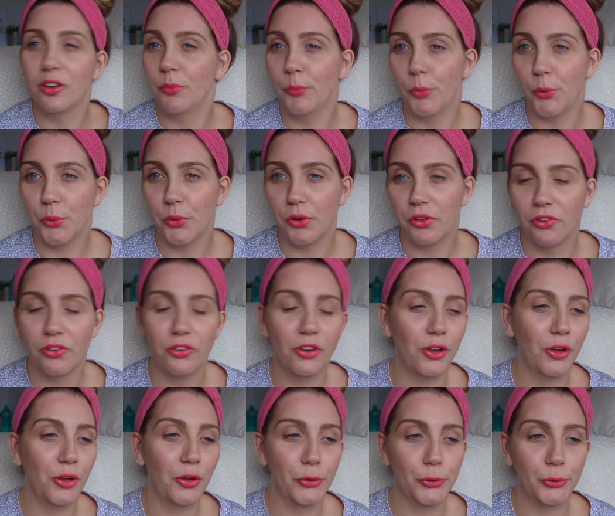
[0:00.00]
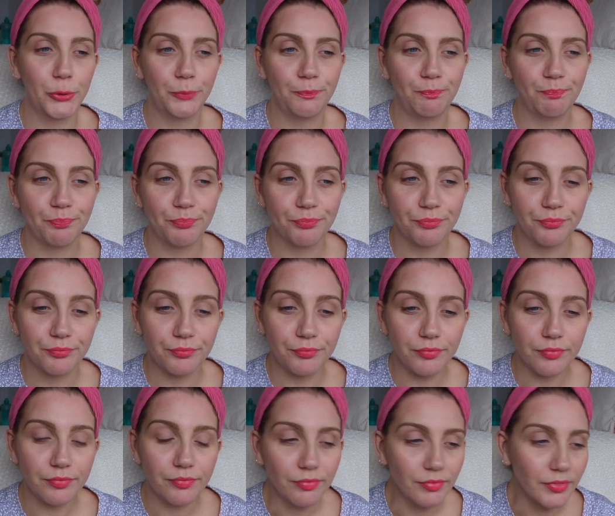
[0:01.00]
the mood. So
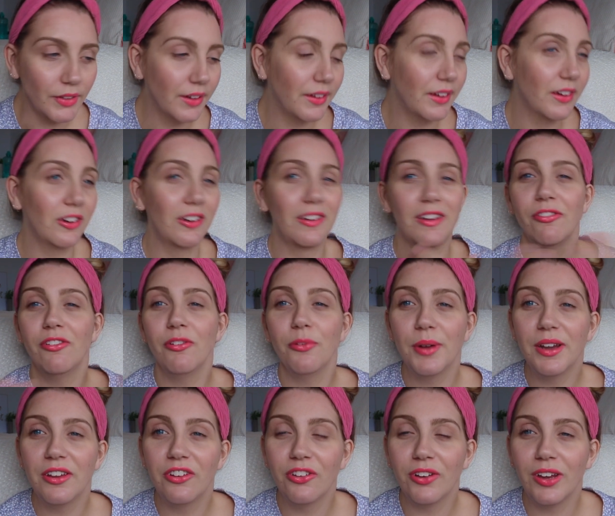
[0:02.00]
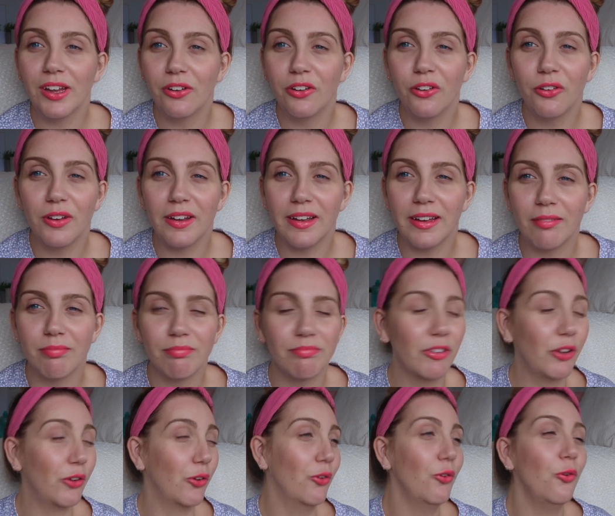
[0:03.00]
there are different ways you can do that.
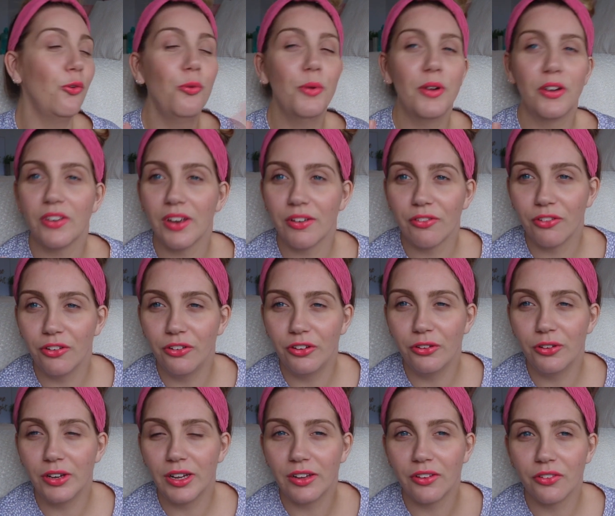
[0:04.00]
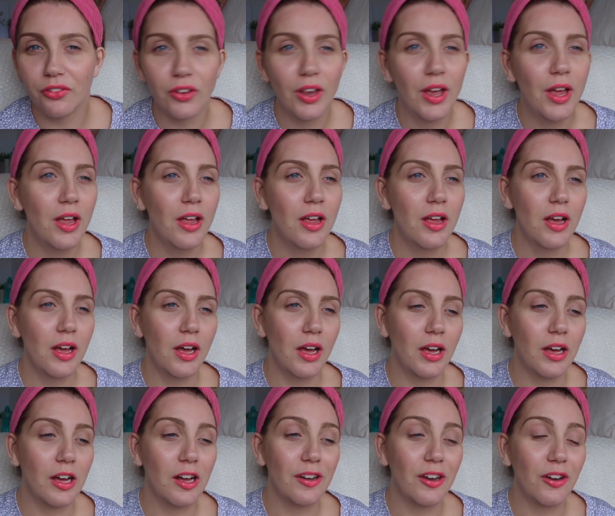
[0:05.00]
You don't always have to do this.
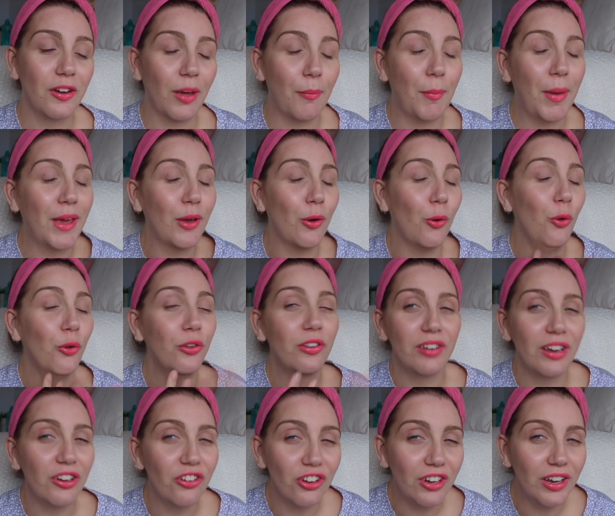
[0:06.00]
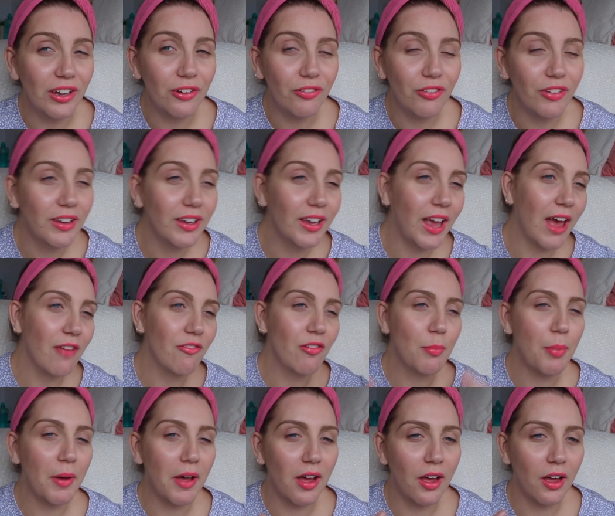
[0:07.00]
You can make a whole session out of it, have a
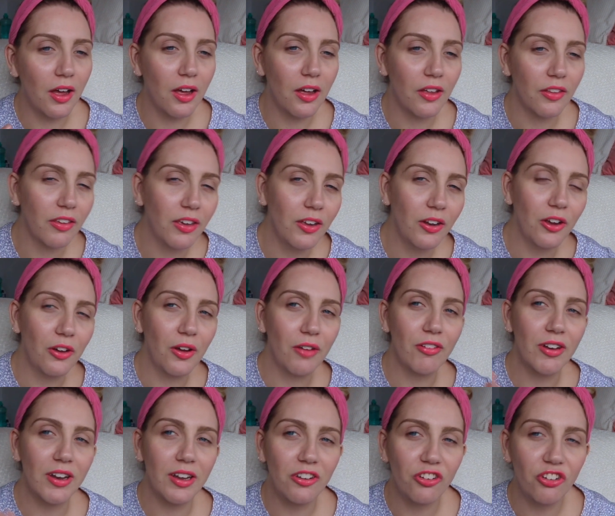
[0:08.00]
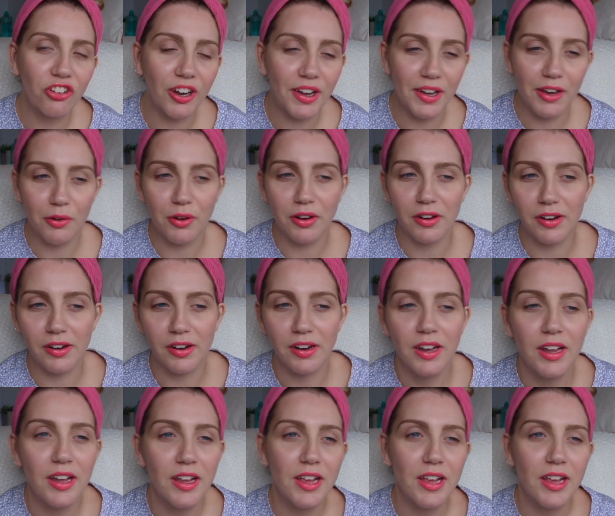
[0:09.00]
bath, you know, have a nice shower,